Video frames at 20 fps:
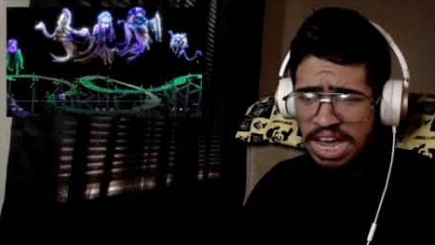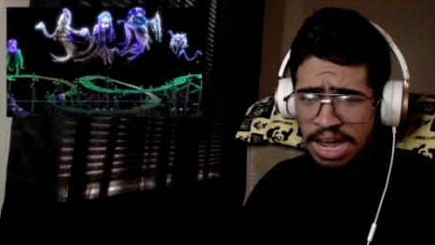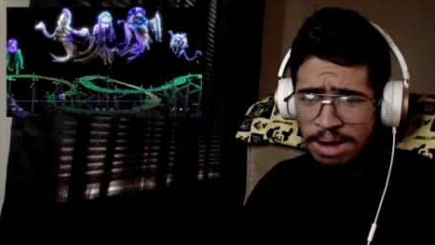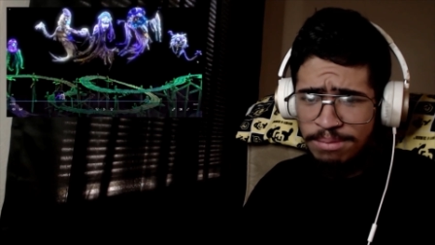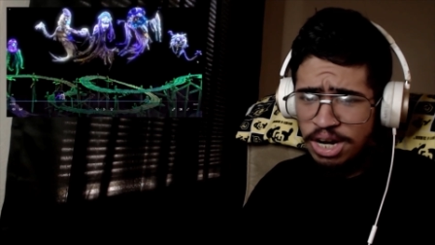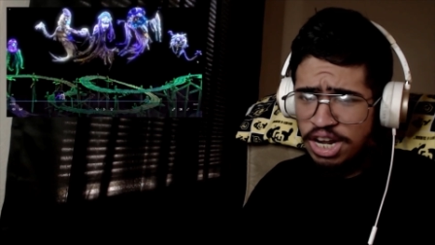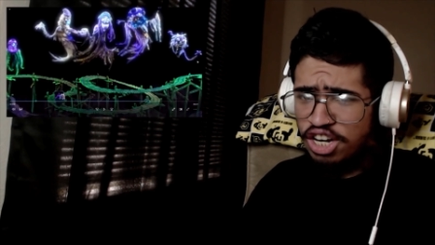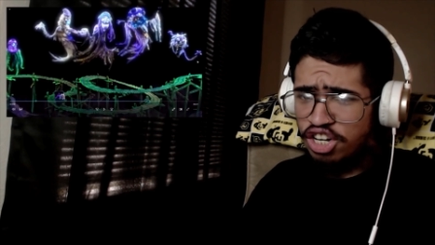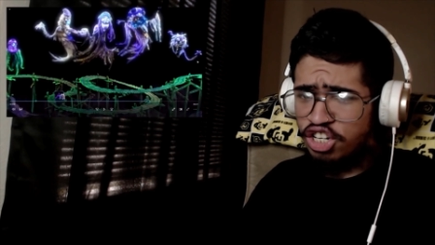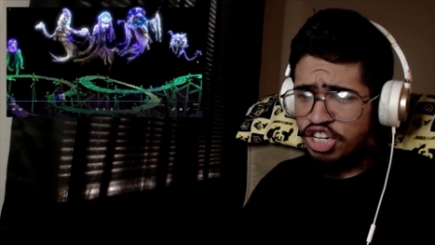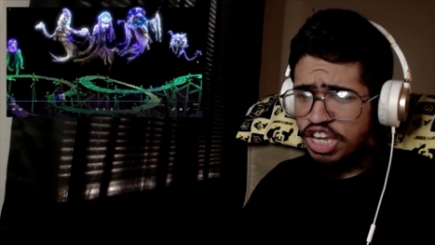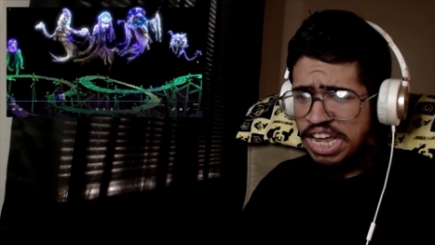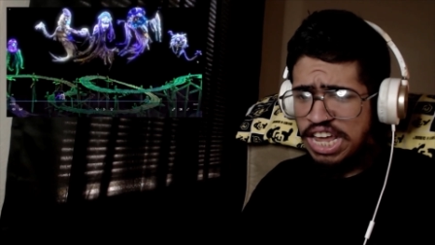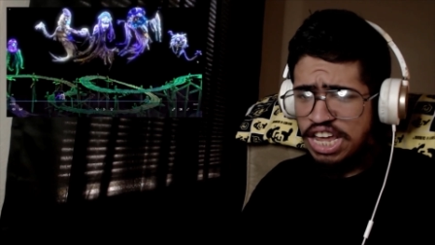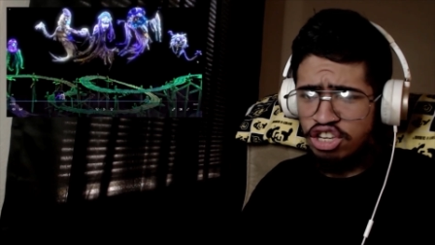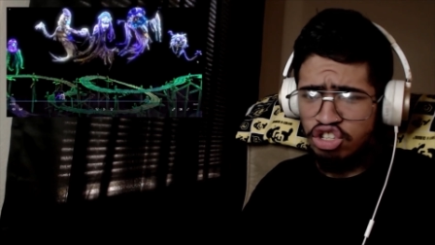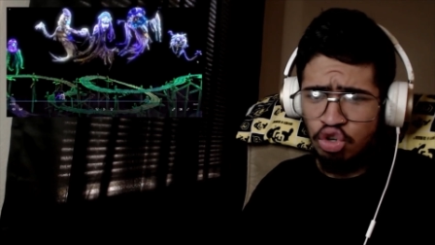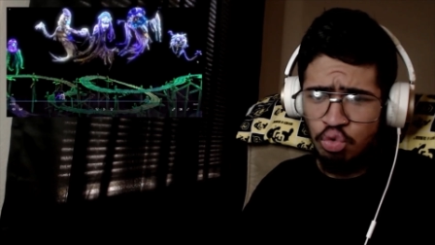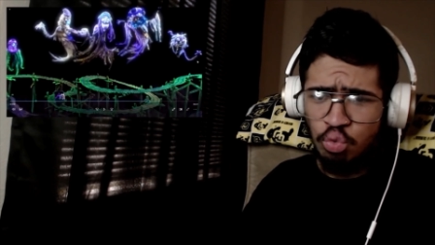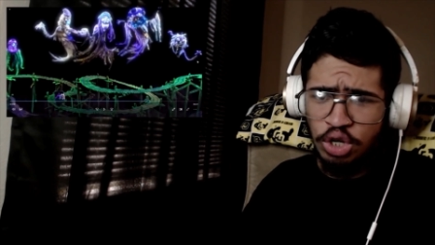How many
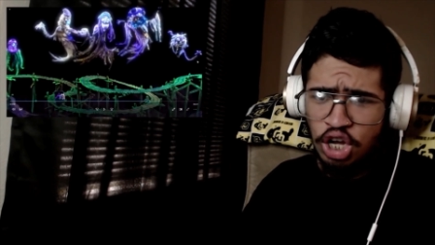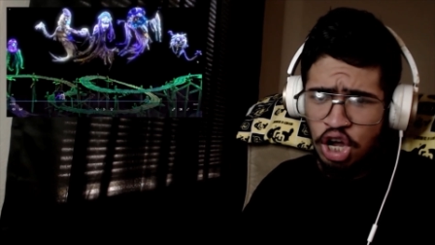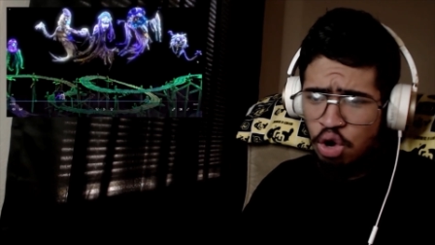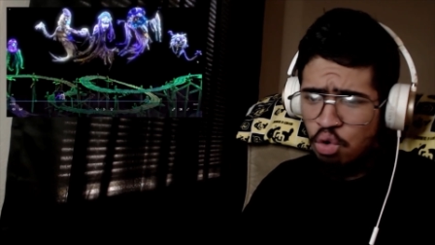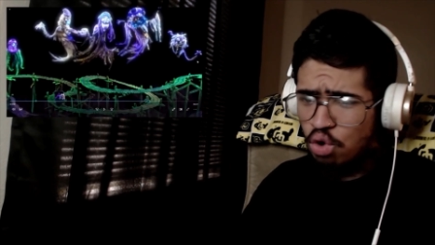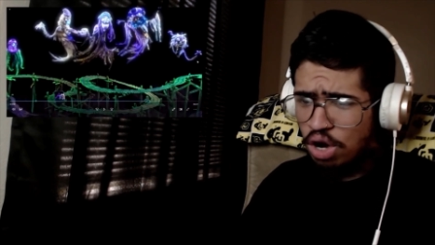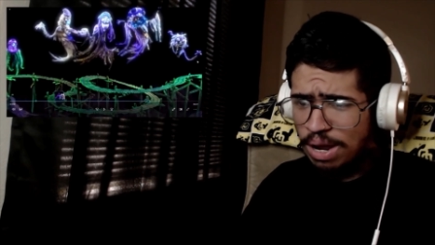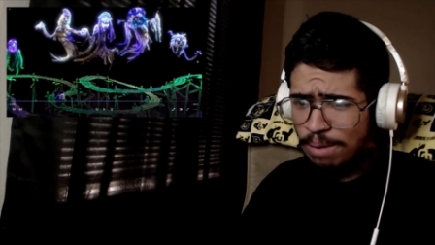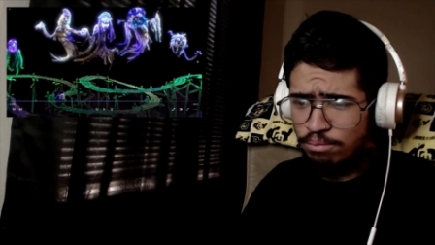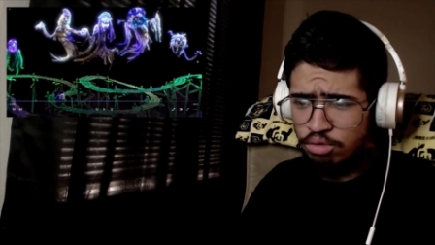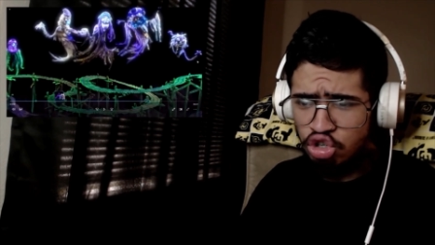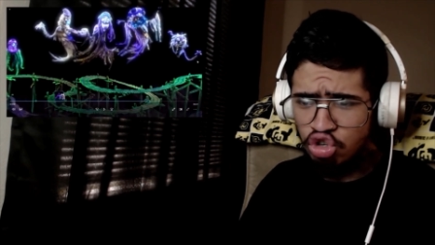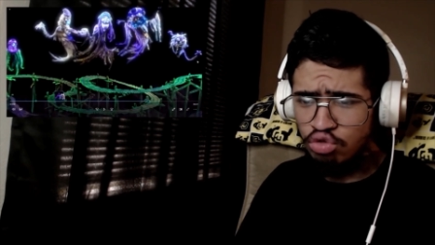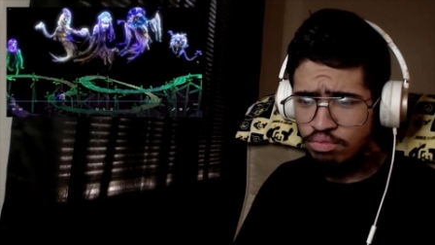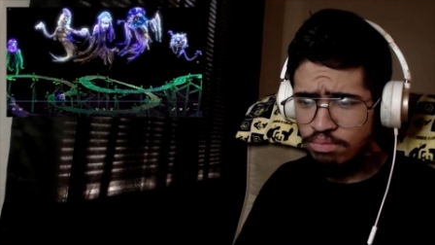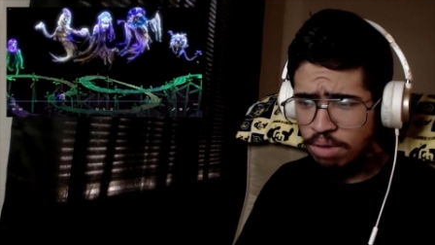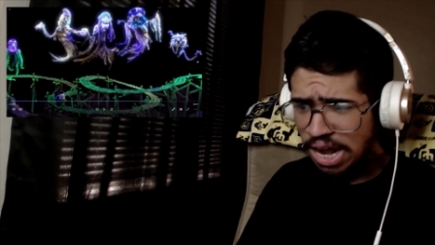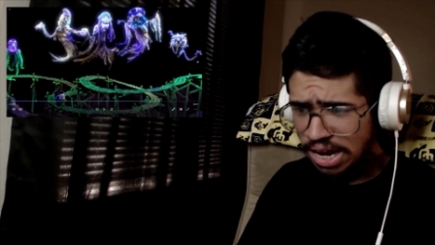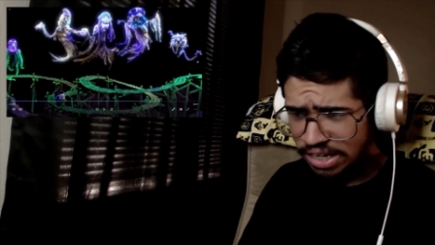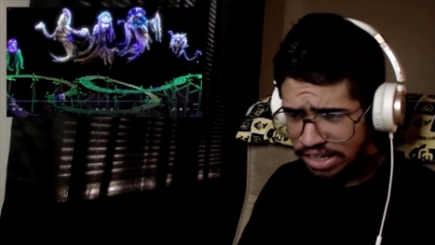Ds are we going up to,
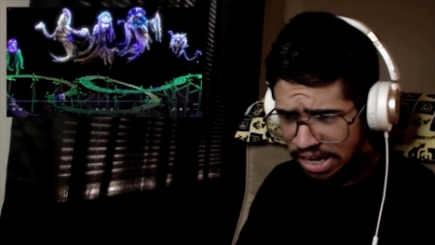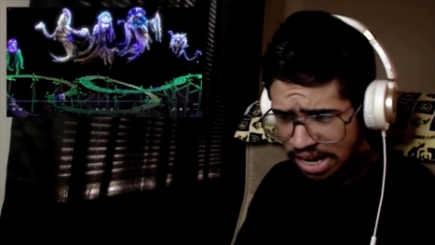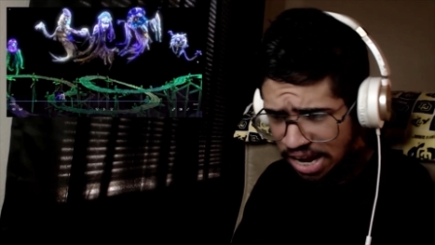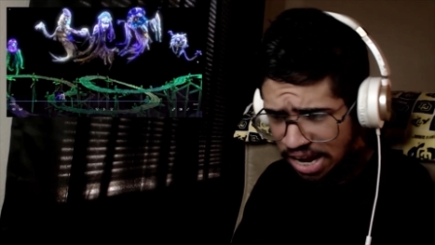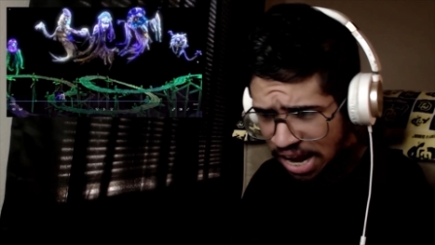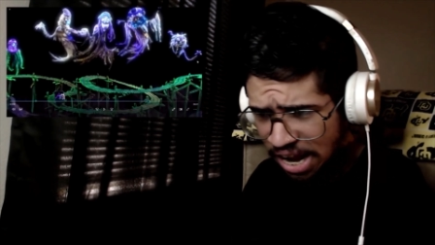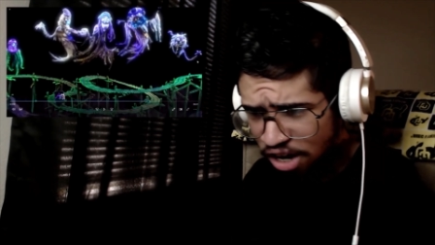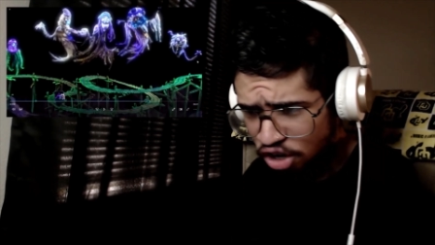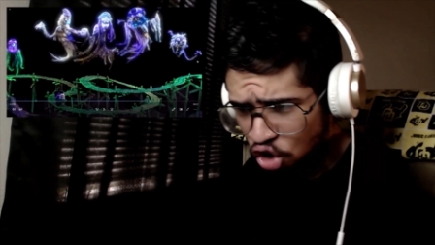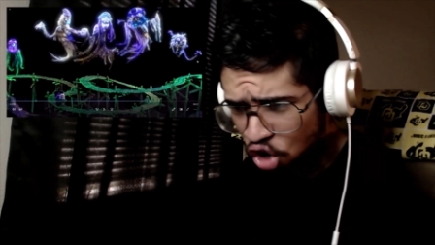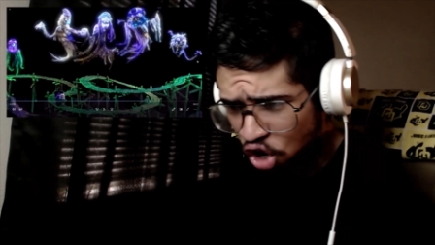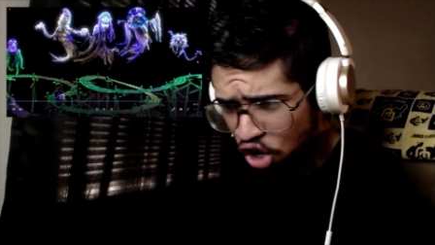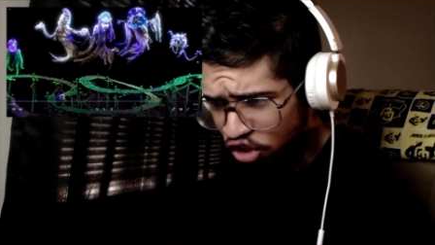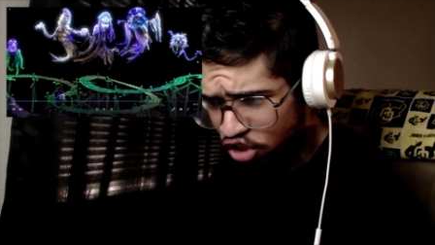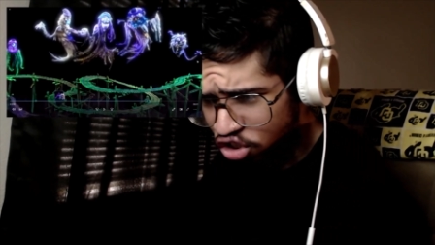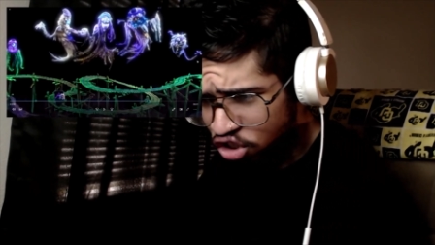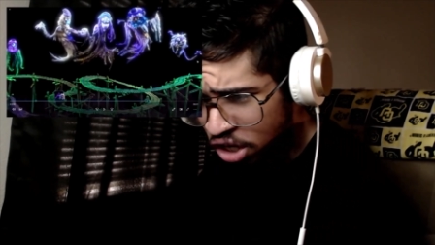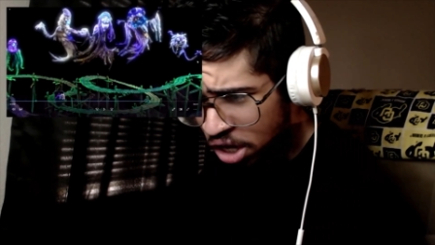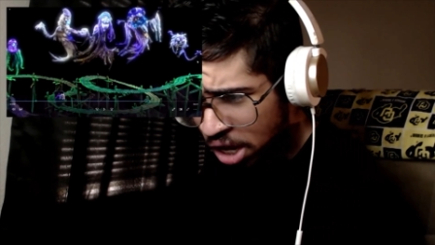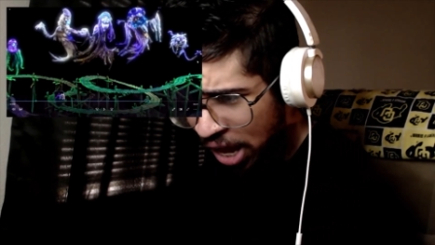bro? I can't handle all
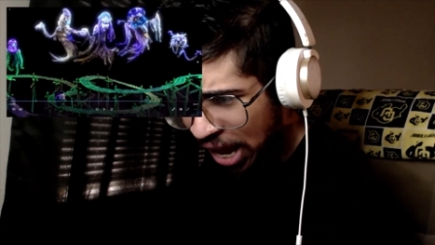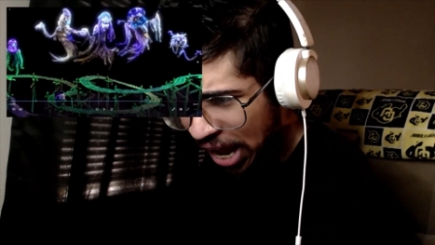this.